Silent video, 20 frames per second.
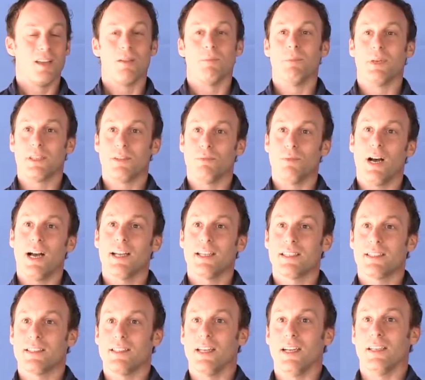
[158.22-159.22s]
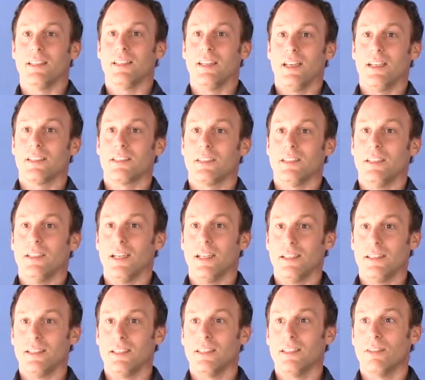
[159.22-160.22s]
But why is that actually?
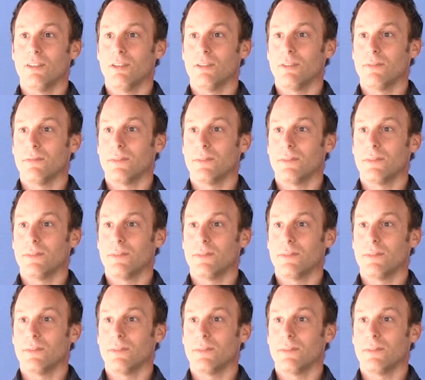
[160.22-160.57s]
I did all